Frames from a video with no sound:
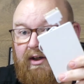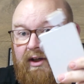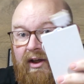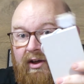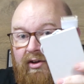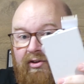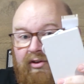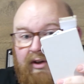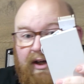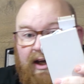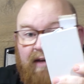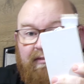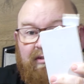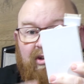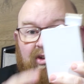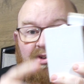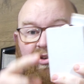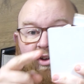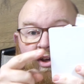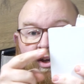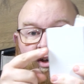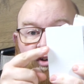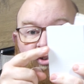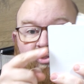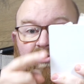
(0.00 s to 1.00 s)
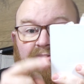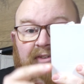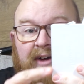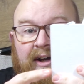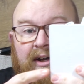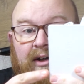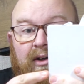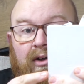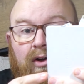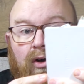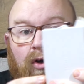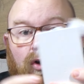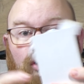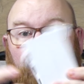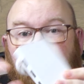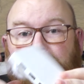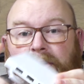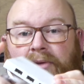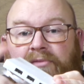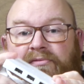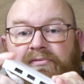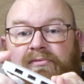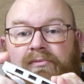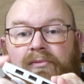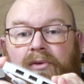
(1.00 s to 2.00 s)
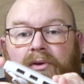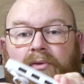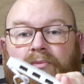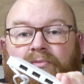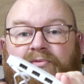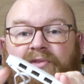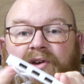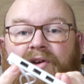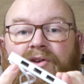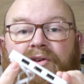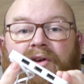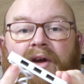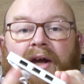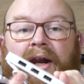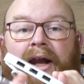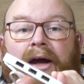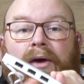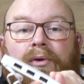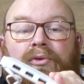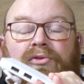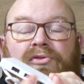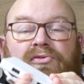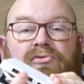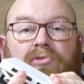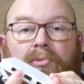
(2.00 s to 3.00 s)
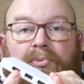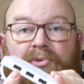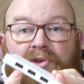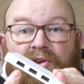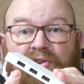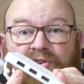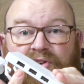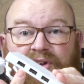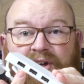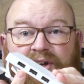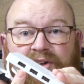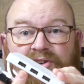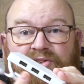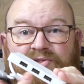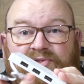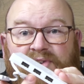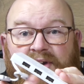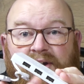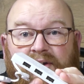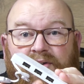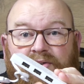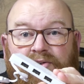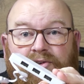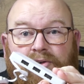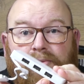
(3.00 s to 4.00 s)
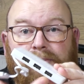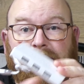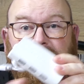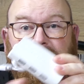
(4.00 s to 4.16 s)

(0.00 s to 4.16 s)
this you get the 6 fan hub. This allows for up to 6 fans to be